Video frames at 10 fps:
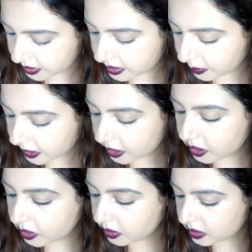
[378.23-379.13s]
is I'm going
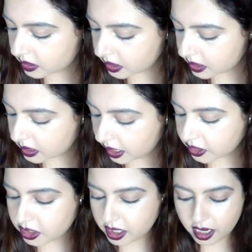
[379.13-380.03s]
to use this
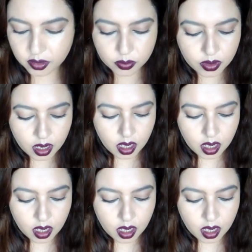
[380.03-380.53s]
eyeshadow,